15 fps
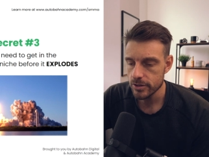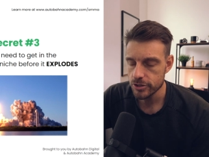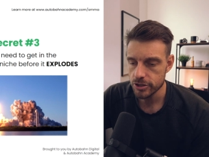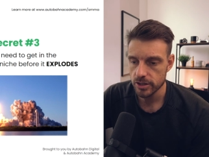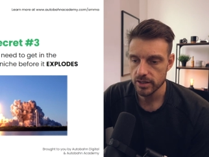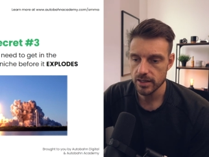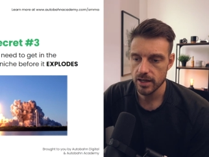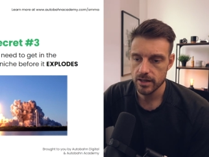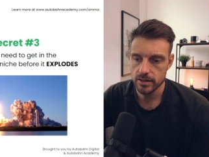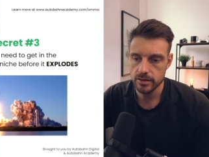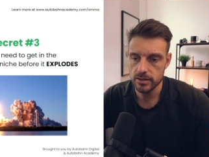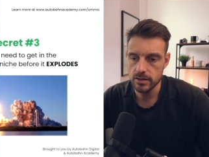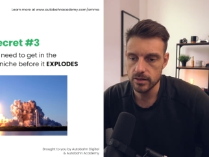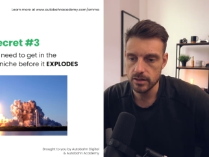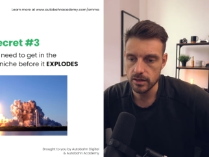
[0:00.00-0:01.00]
you should get
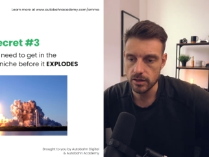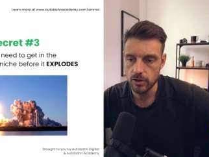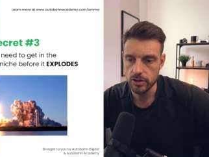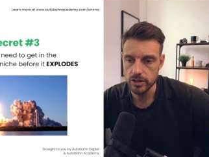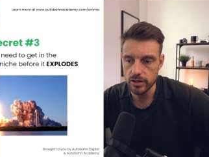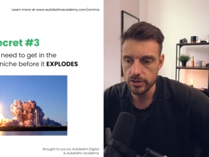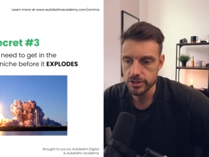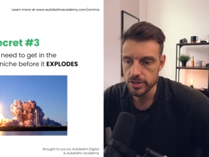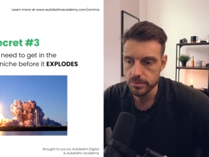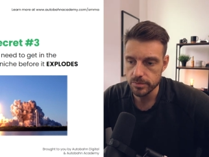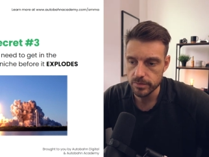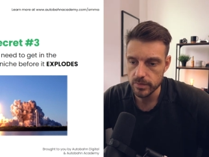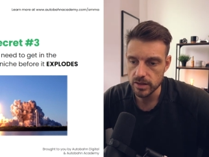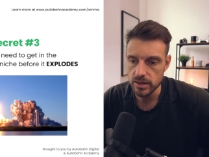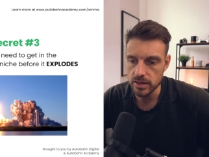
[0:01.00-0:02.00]
in the car dealership
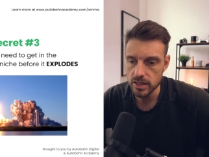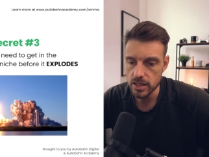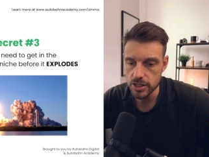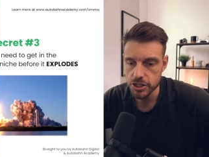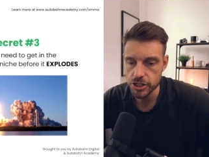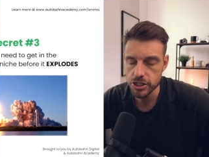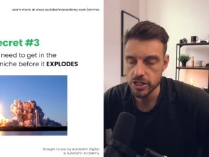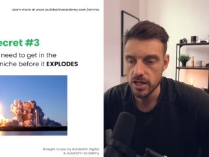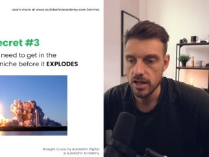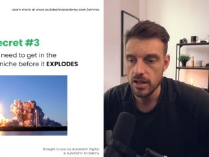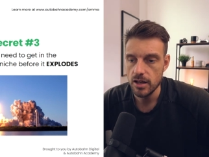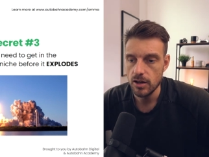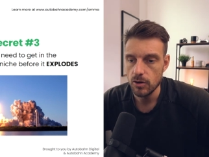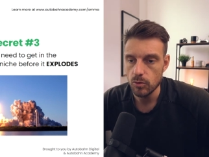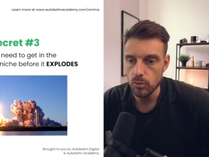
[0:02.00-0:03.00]
niche
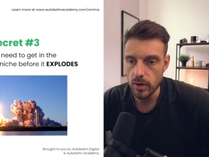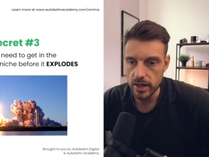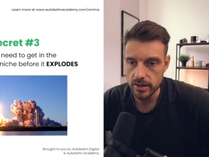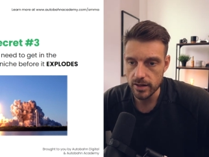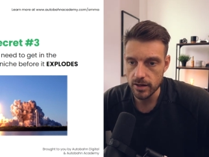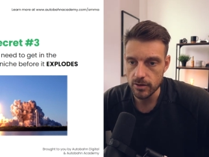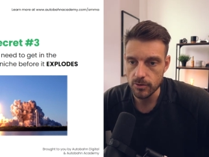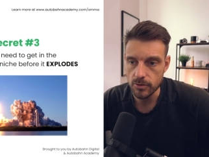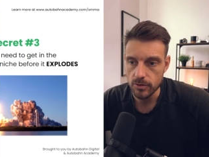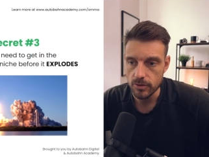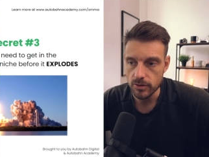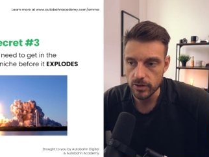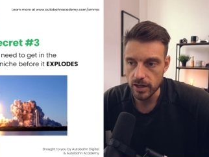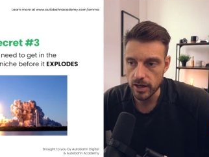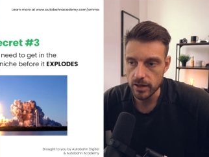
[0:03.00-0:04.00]
right now?
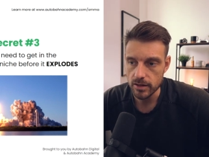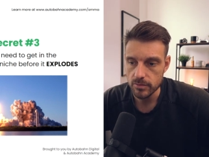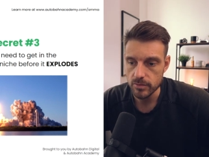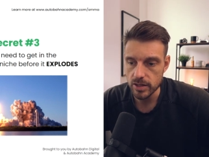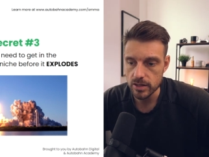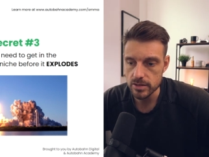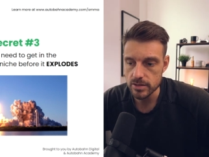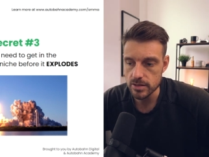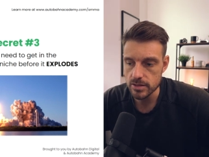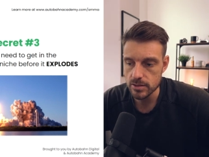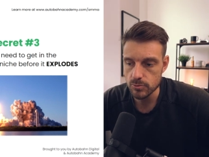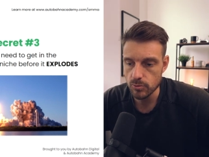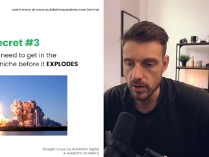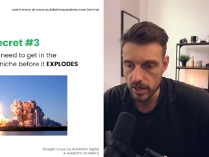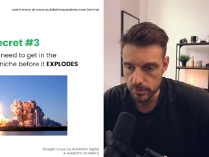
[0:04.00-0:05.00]
Okay, because
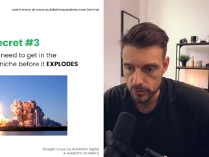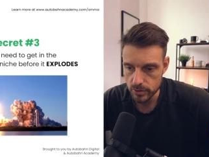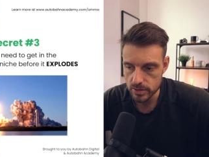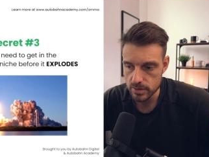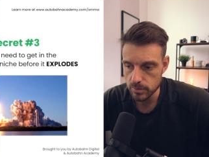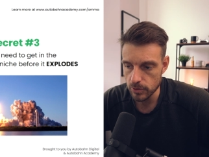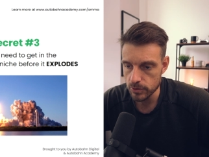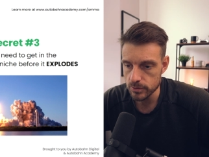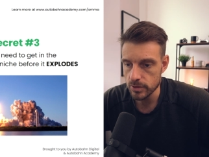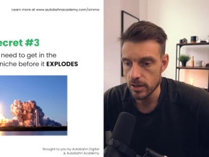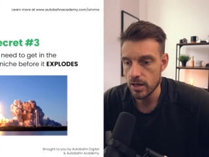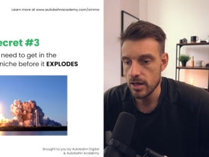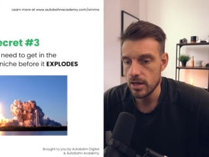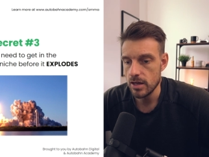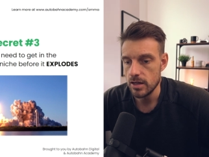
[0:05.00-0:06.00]
it's ripe to explode
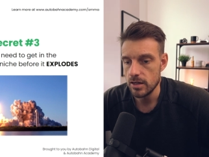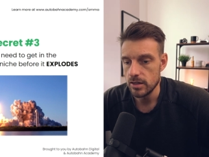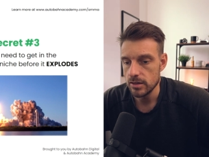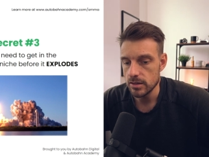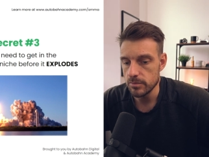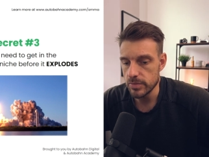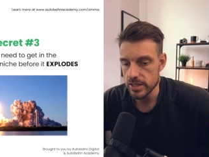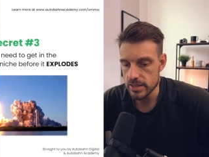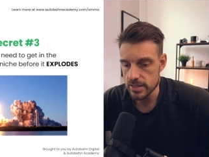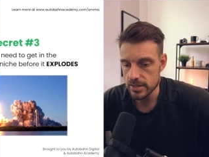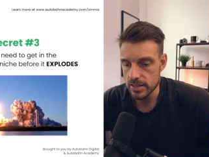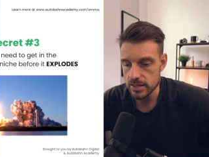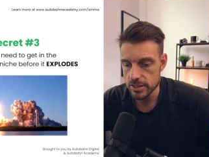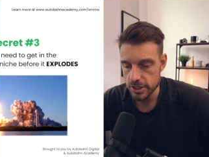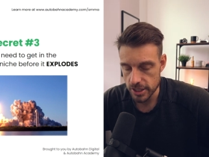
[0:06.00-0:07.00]
the
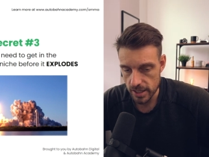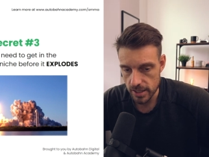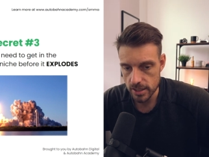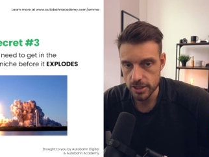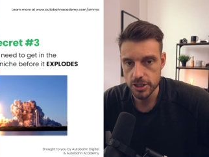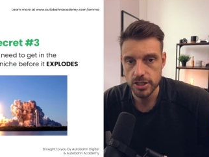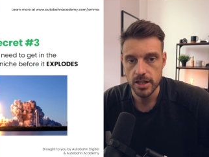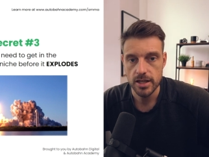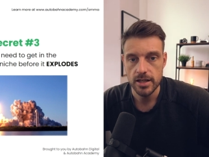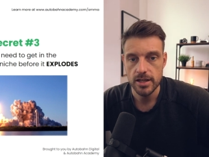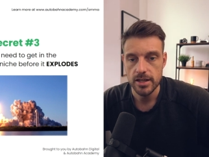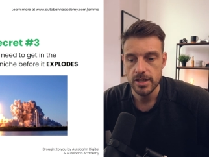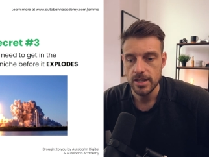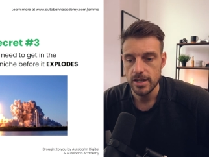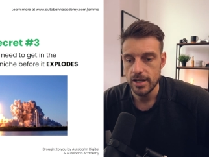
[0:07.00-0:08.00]
business has changed.
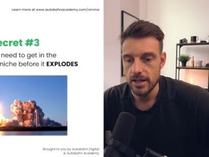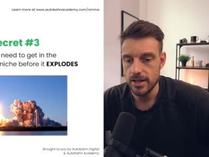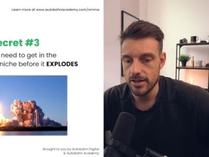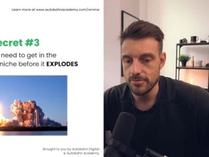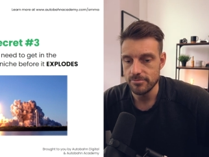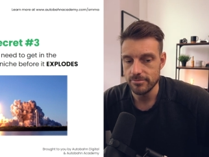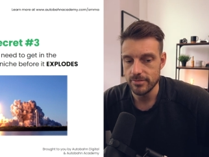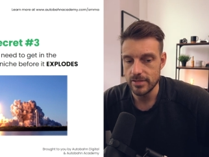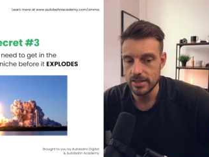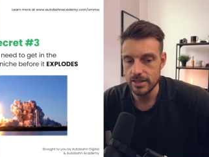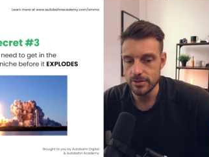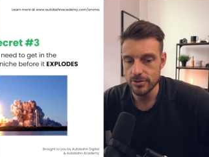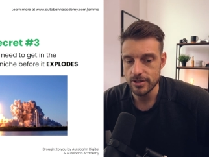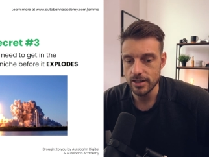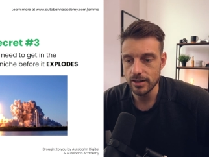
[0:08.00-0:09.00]
Um,
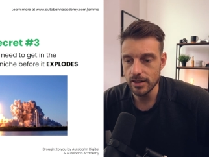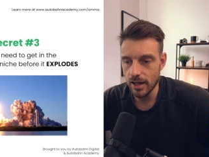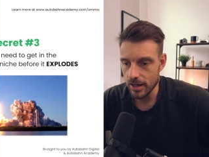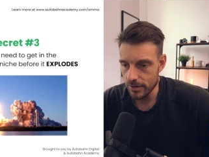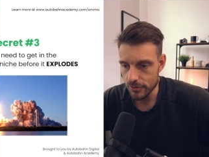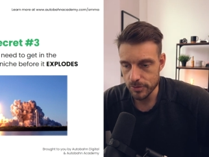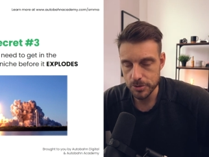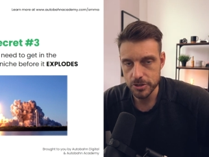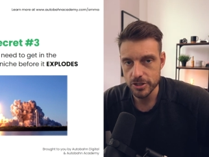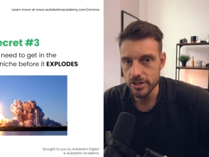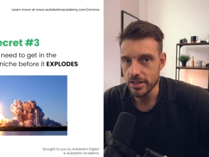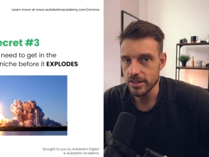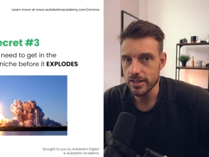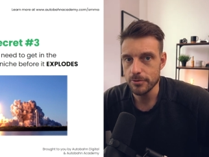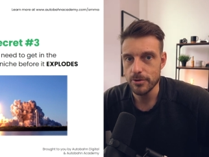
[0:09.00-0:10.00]
there's a lot of
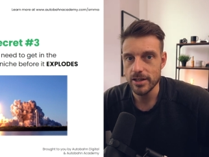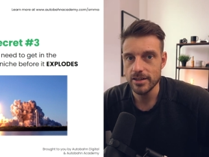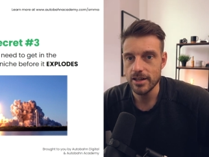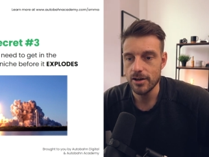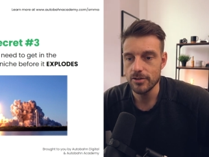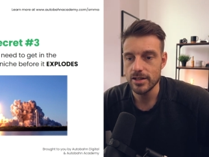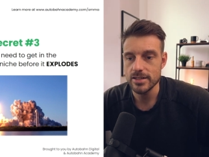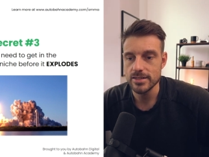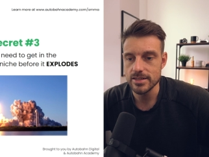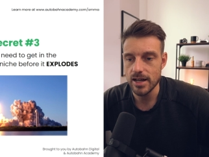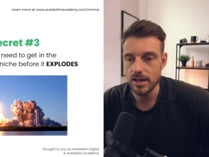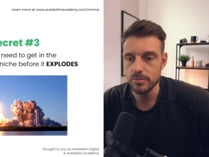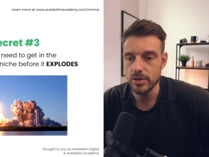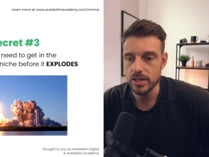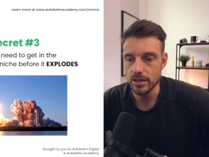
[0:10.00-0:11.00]
opportunity right now that's
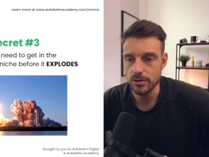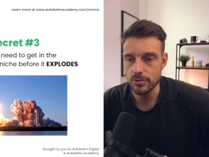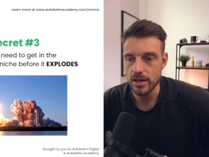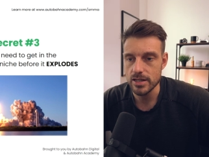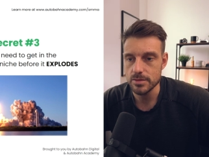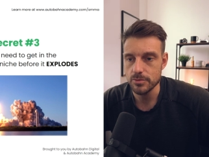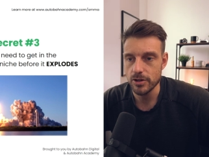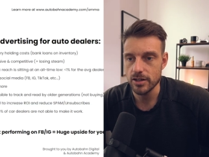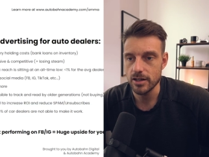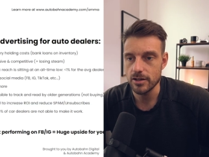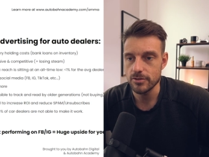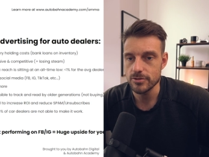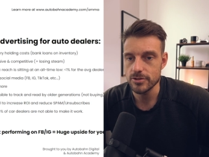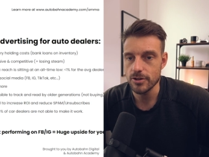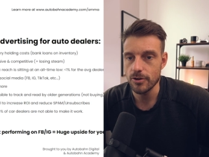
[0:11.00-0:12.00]
not being grasped right
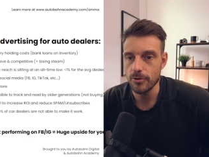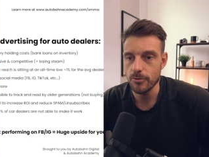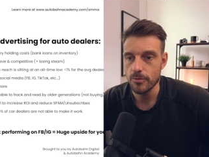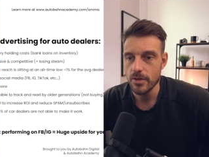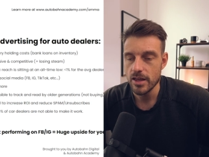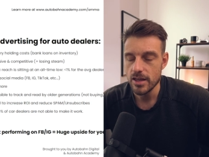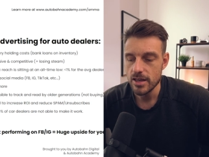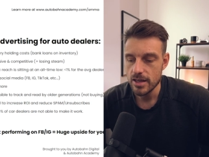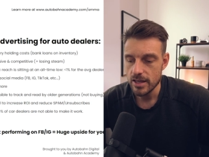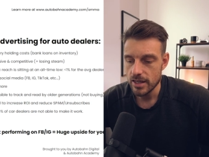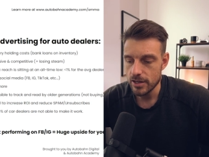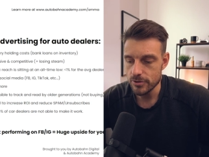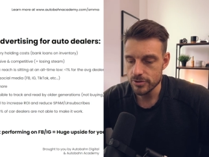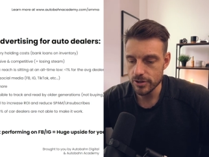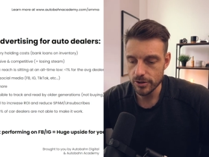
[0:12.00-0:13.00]
now. So
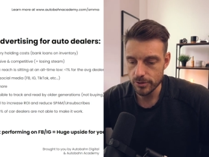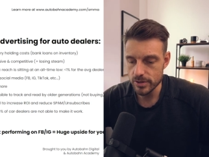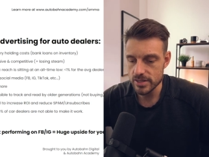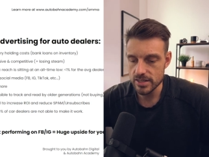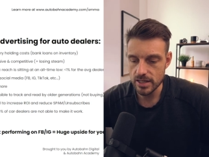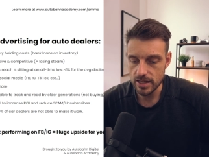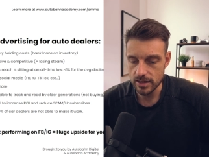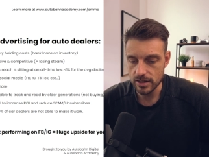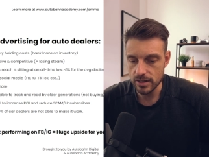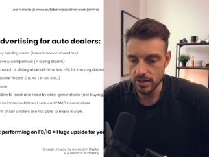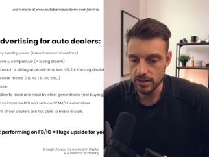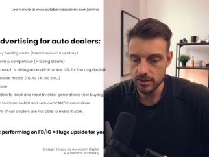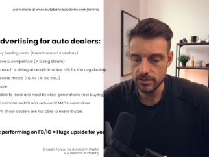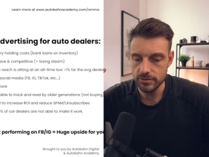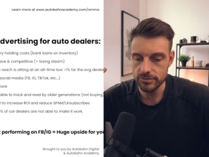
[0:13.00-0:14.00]
here's the current state
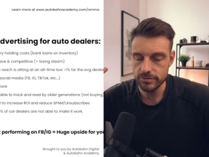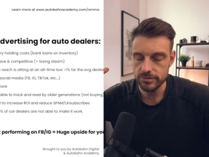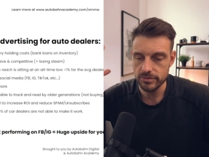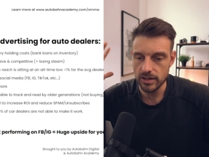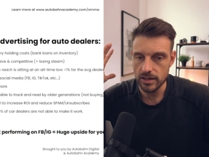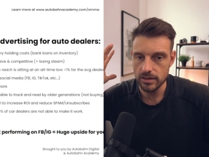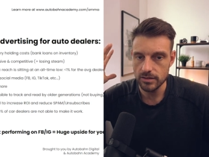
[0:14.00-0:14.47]
of